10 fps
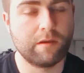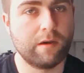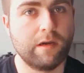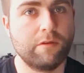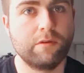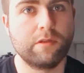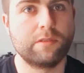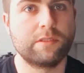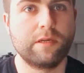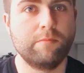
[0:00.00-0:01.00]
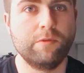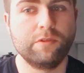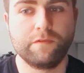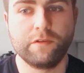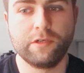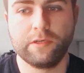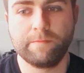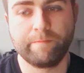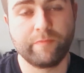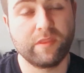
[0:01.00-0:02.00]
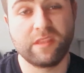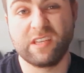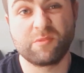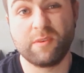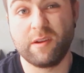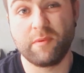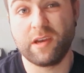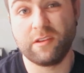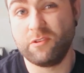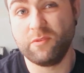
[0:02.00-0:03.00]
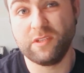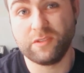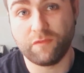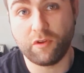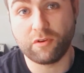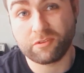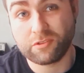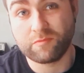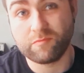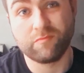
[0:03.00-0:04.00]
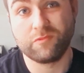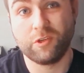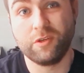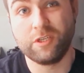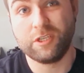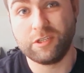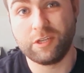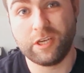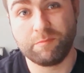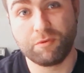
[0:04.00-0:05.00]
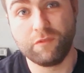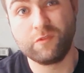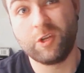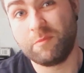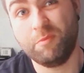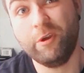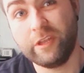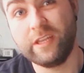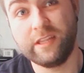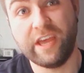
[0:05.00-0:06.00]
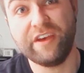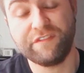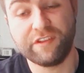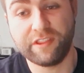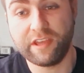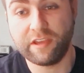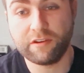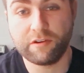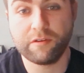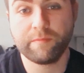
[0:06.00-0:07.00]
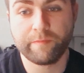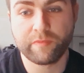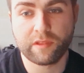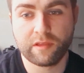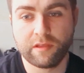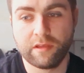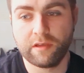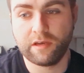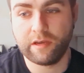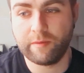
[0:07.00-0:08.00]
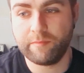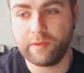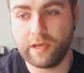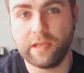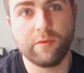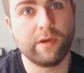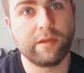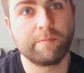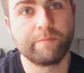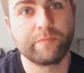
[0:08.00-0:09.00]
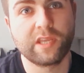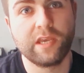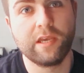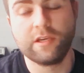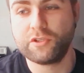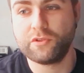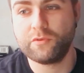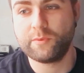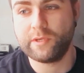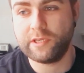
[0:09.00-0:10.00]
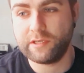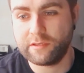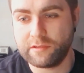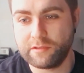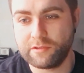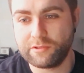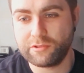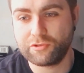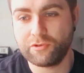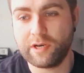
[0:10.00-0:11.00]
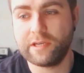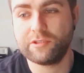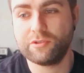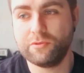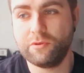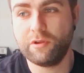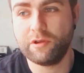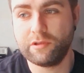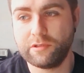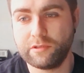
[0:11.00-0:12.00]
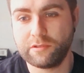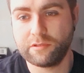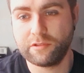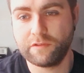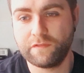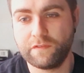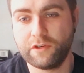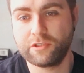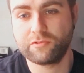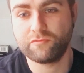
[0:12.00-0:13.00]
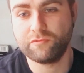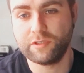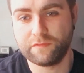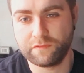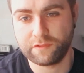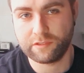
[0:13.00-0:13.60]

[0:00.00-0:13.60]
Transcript: I don't understand music theory that's why I'm kind of doing these vlogs so it, it proves that I'm putting in the effort there, you know. Um, anyway, should we try to learn the first riff